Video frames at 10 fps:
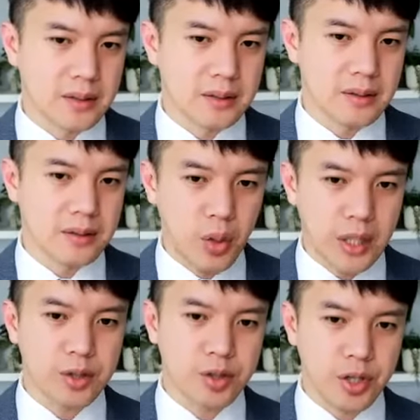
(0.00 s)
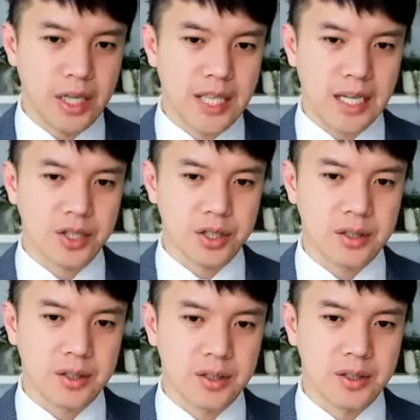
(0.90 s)
200
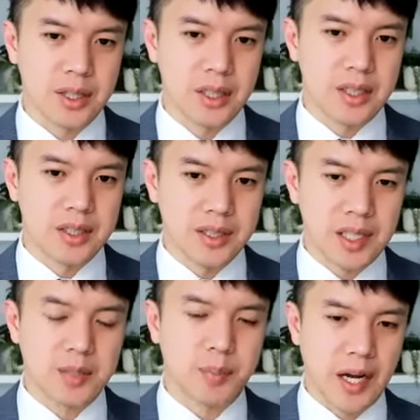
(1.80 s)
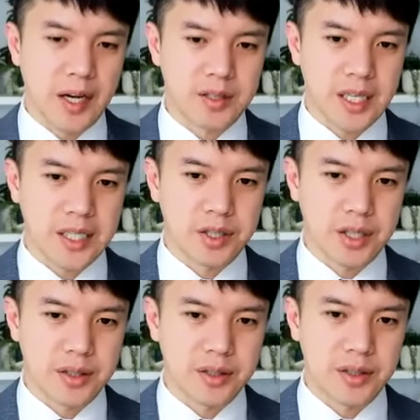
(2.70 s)
transactions, 6 buyers
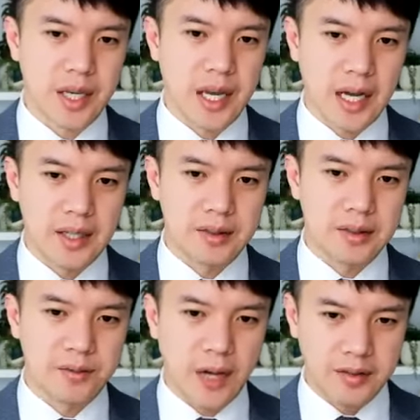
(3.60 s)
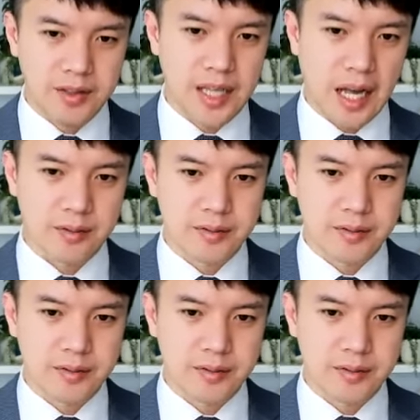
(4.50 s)
agents, and 5 staff.